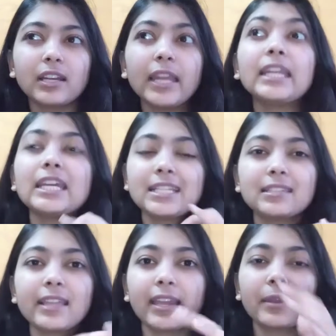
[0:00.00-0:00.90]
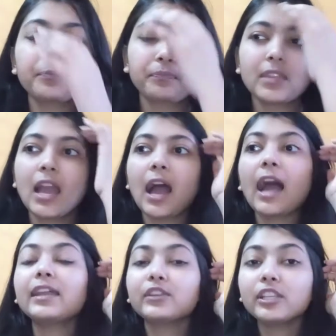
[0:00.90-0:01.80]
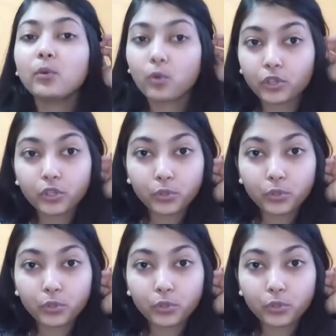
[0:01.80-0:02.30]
It is like, I really want